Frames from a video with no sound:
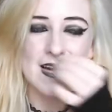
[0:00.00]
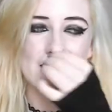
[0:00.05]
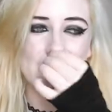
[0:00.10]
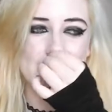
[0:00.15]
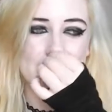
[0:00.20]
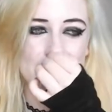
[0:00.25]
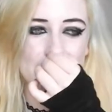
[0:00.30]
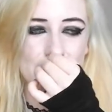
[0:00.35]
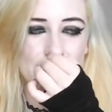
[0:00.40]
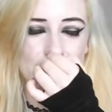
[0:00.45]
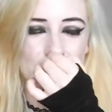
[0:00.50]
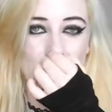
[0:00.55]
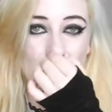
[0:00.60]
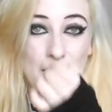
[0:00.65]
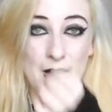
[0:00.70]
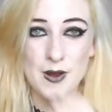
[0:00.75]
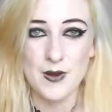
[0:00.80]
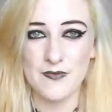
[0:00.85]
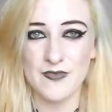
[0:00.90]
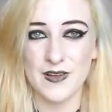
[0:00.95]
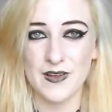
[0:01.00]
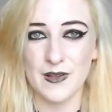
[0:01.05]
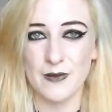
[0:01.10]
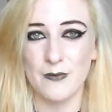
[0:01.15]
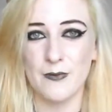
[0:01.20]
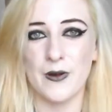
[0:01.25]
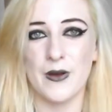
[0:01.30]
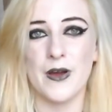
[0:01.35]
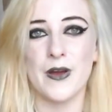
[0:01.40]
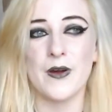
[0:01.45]
So hopefully it'll
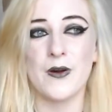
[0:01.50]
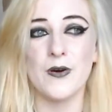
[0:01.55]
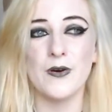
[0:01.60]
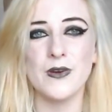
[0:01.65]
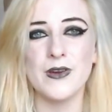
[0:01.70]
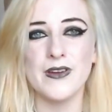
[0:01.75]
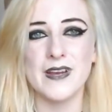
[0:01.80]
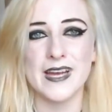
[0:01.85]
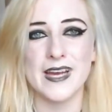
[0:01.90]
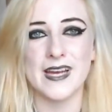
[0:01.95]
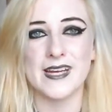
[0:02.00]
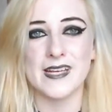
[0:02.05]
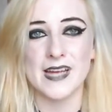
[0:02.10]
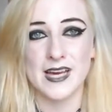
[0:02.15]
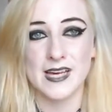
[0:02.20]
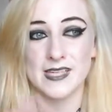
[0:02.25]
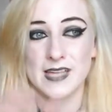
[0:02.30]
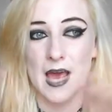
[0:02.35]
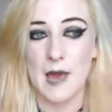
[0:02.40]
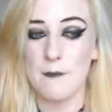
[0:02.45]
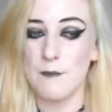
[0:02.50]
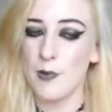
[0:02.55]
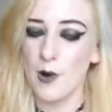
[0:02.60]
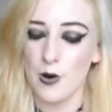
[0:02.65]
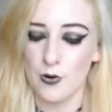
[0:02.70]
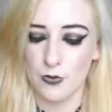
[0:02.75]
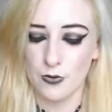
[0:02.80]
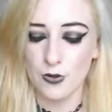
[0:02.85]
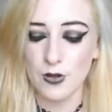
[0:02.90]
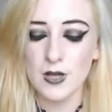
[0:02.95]
work. All you need is a
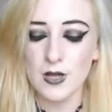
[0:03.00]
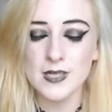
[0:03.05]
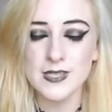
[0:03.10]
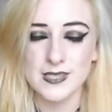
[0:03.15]
bowl.